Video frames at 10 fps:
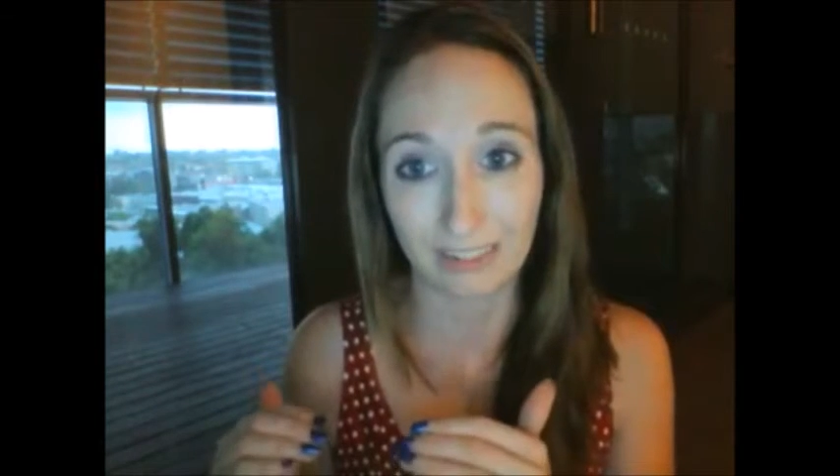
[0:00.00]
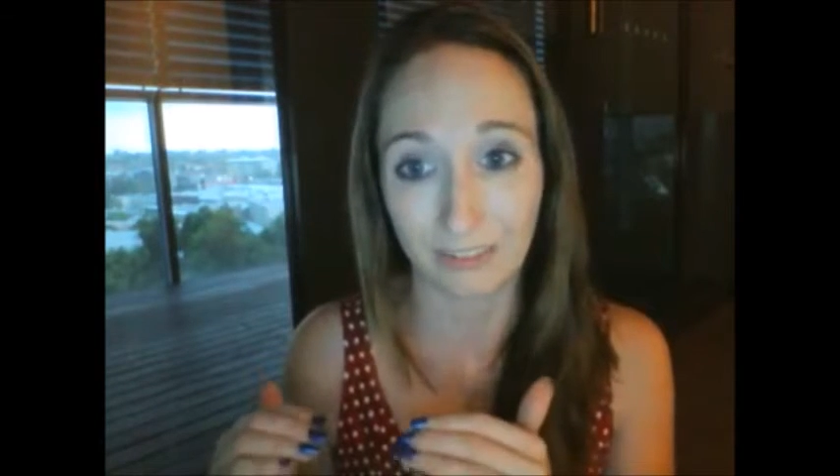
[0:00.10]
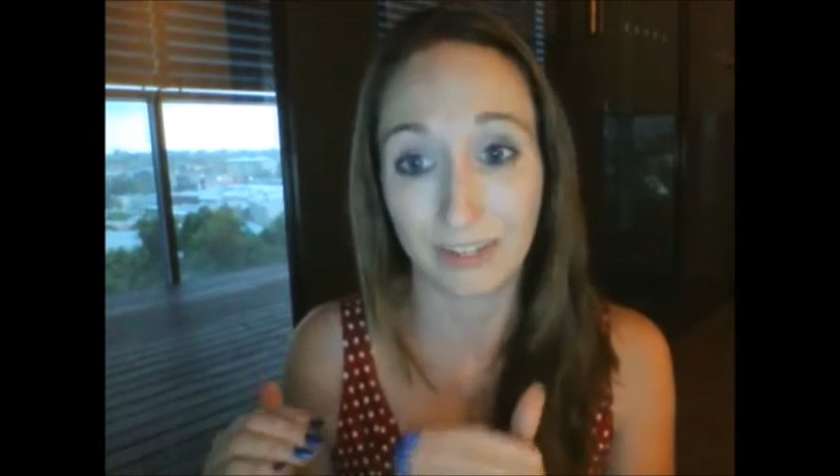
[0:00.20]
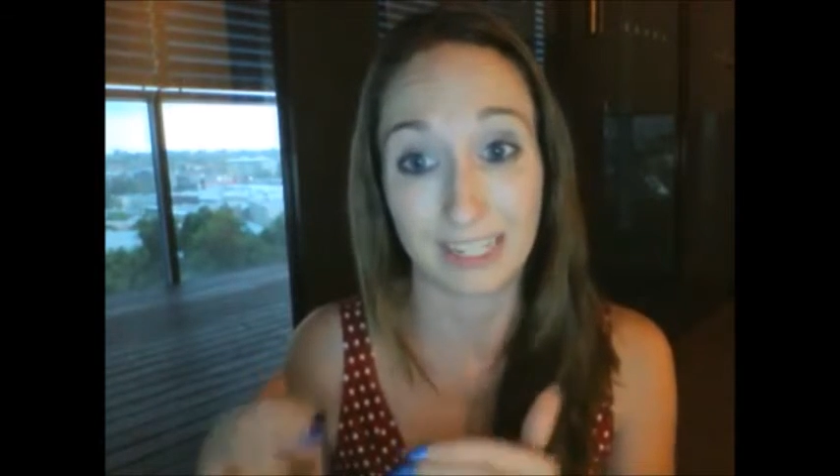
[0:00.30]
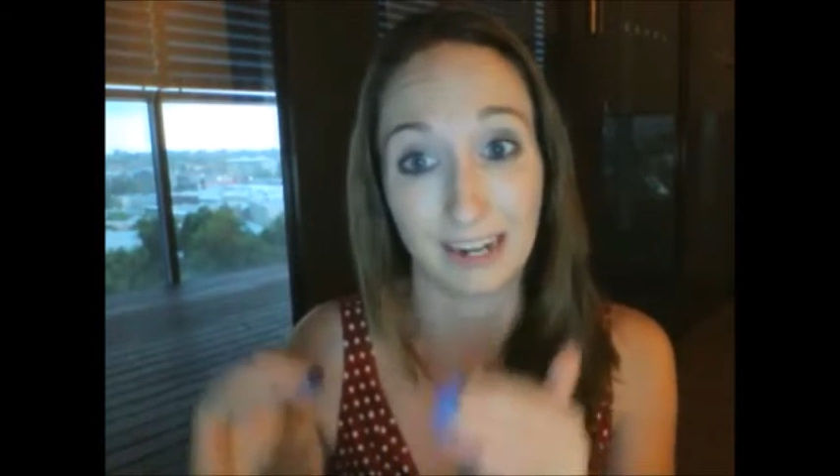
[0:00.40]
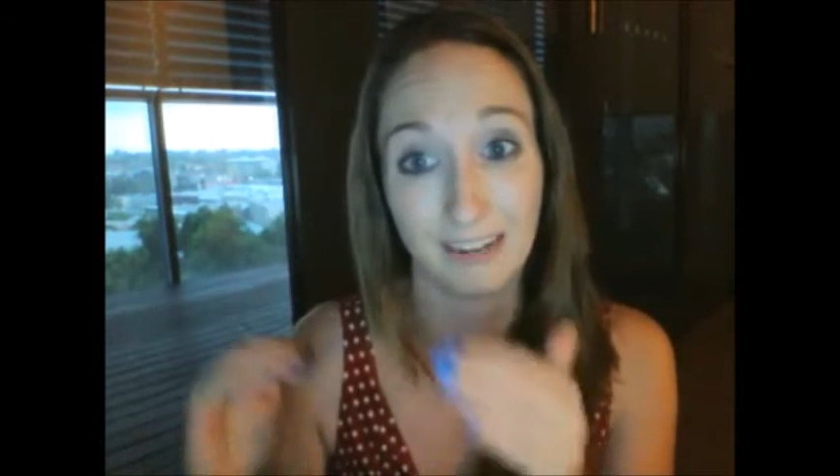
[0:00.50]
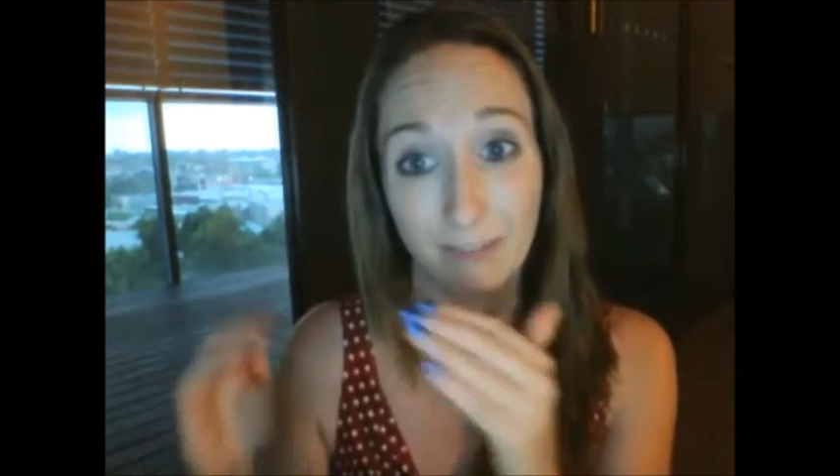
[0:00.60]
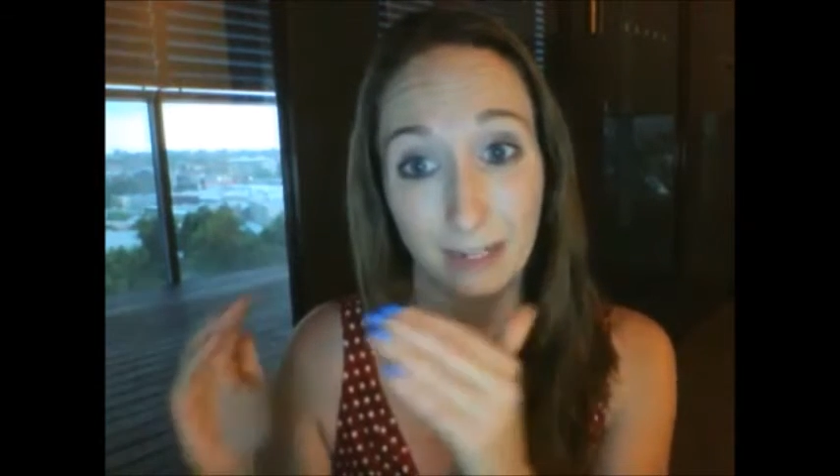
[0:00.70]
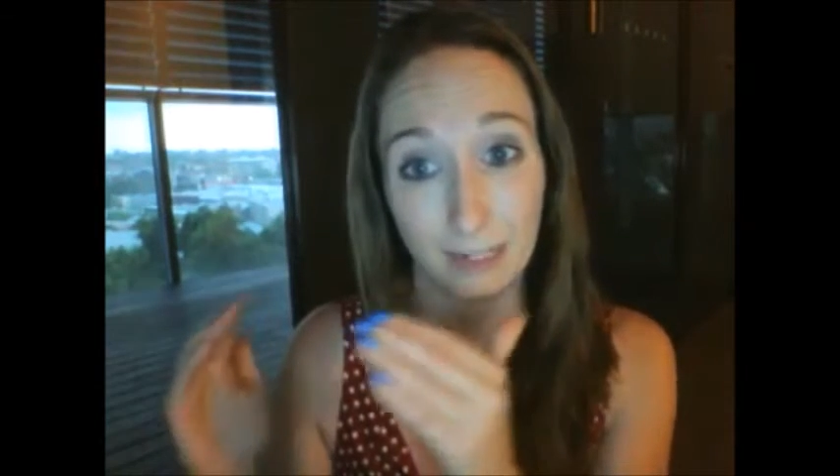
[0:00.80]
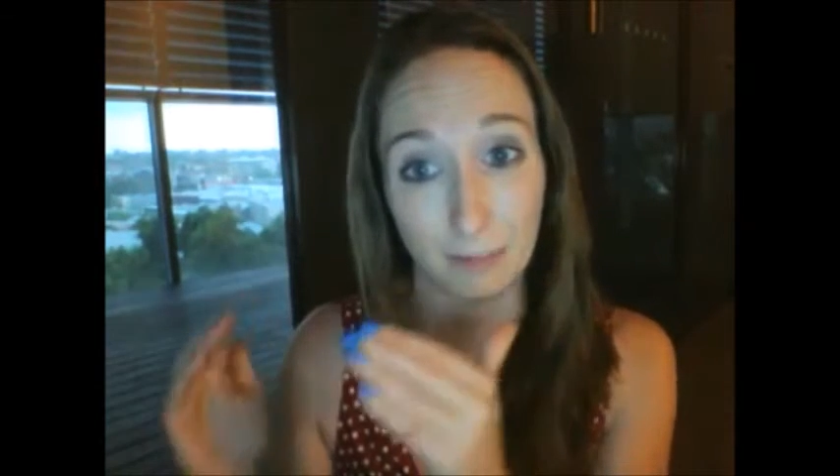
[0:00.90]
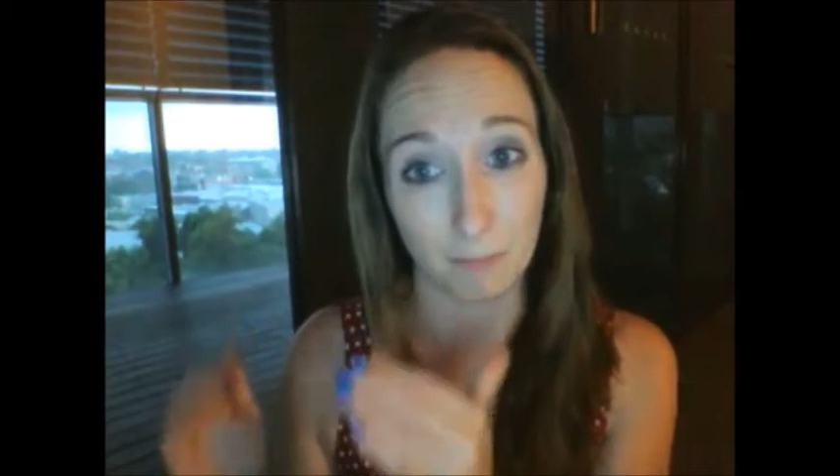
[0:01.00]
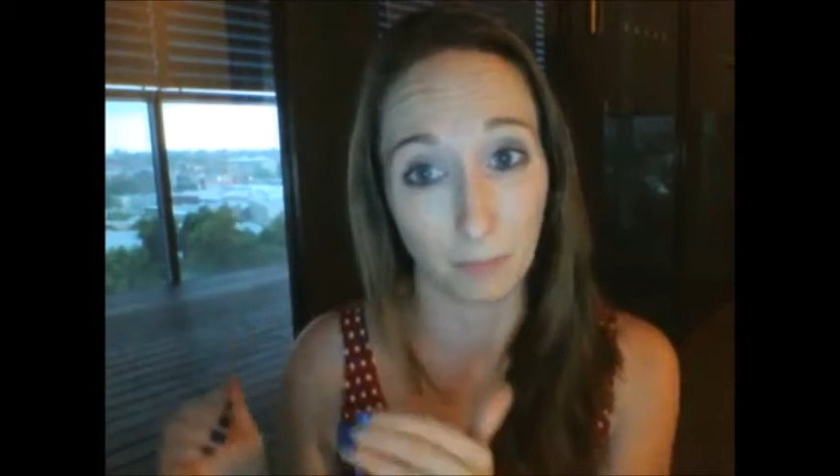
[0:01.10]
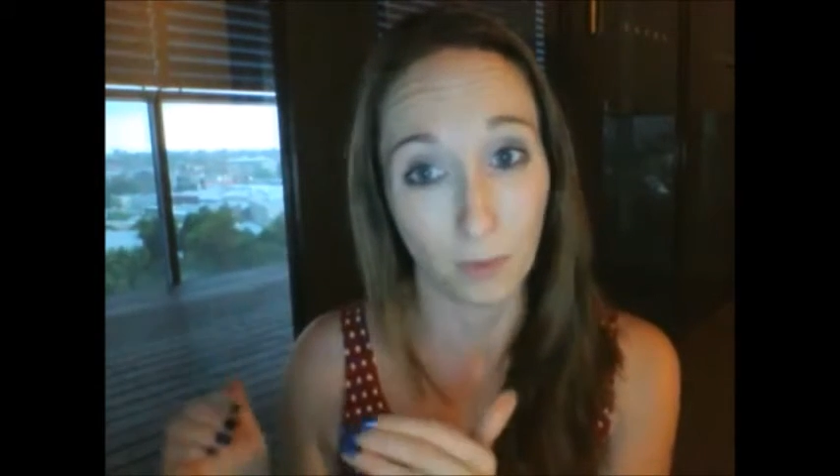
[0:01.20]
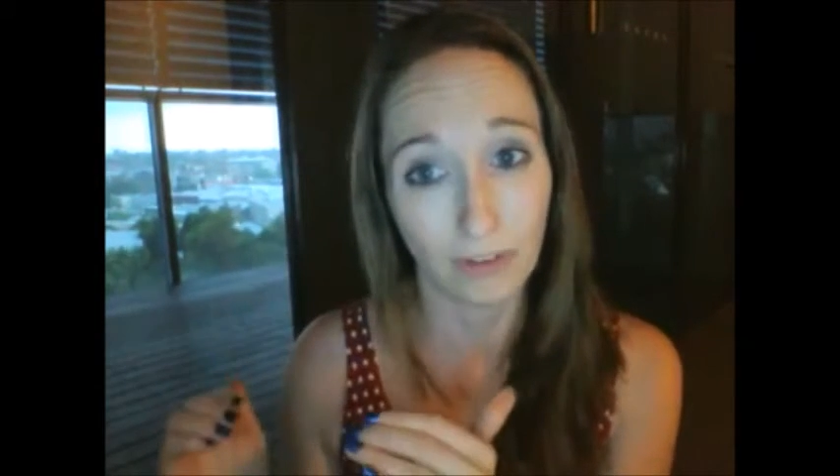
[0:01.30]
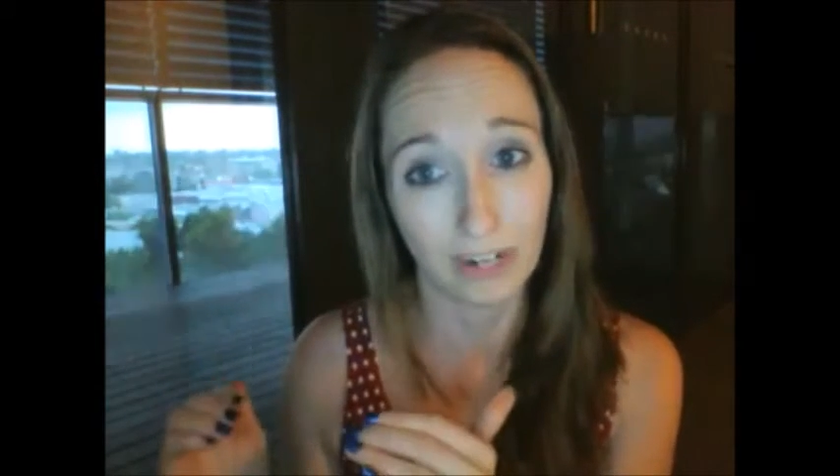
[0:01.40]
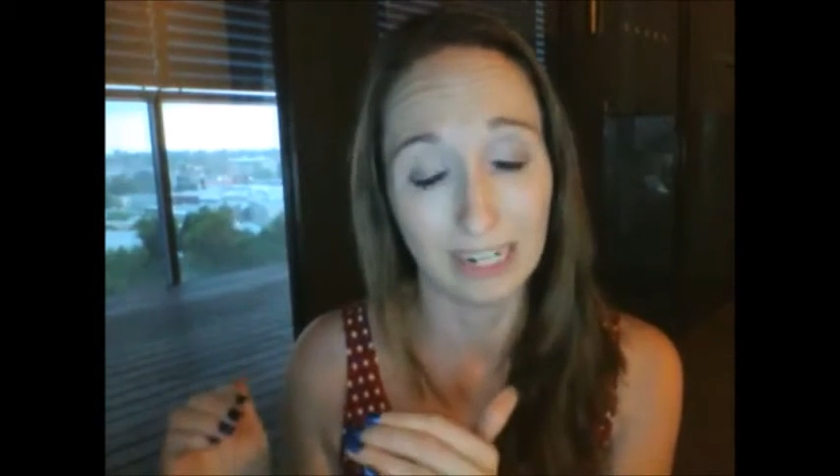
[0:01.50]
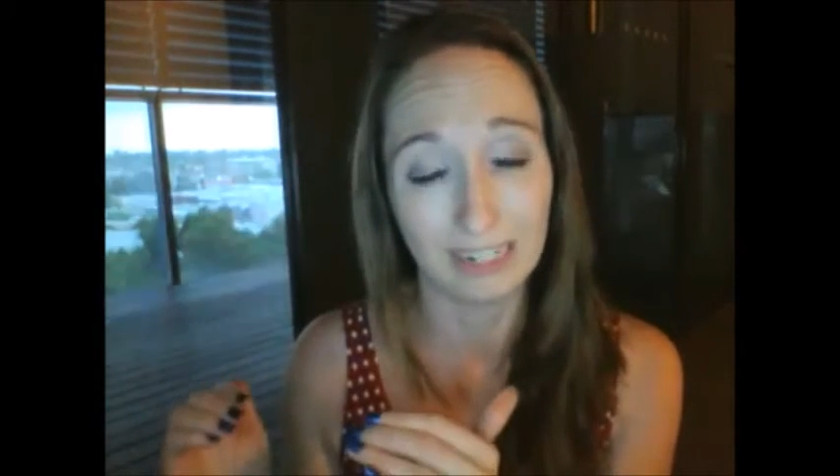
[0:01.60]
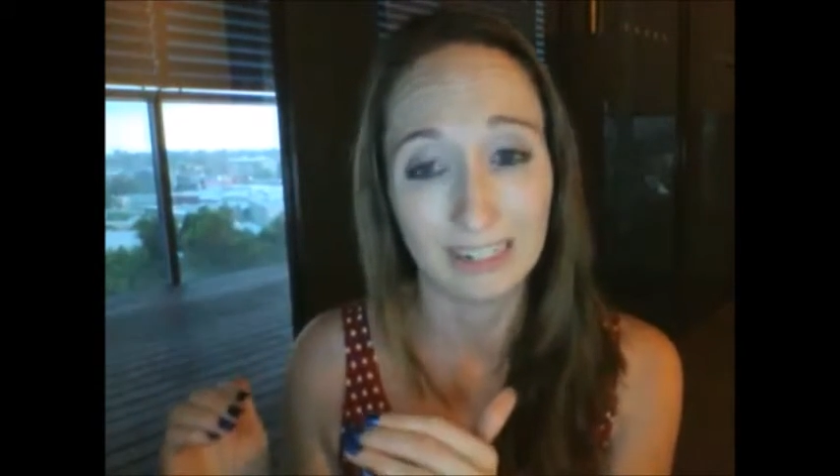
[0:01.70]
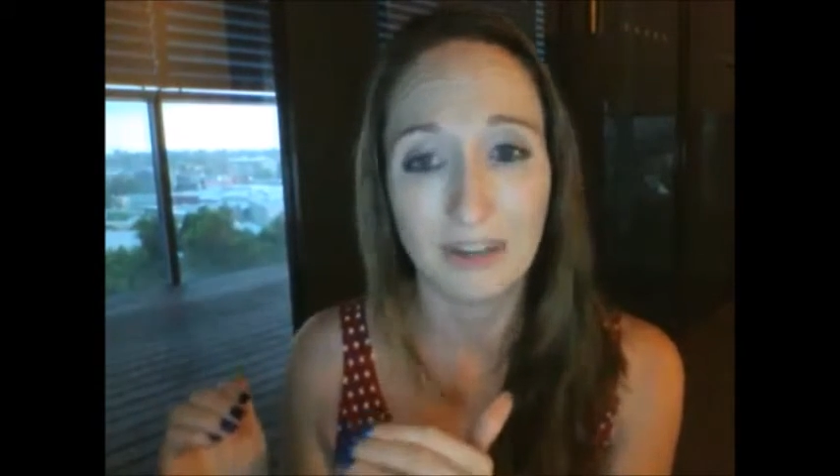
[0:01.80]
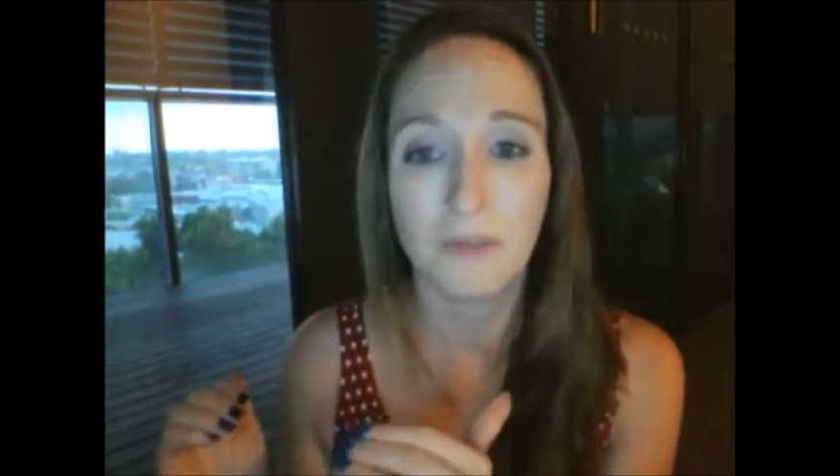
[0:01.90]
And the reason I found him
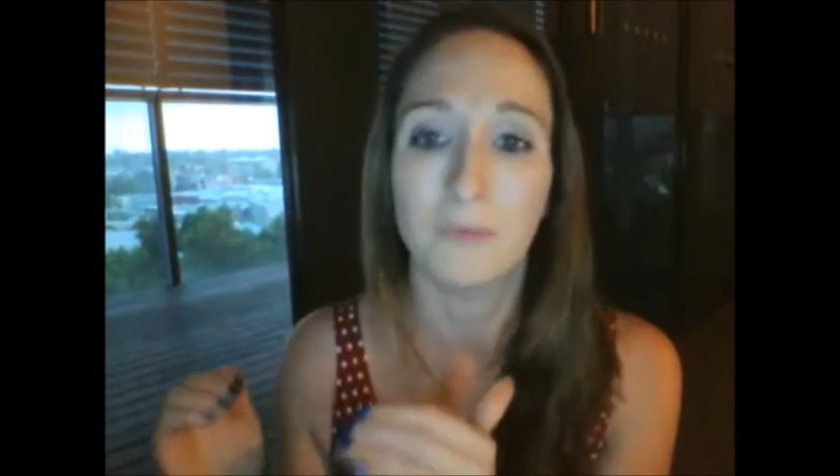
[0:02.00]
boring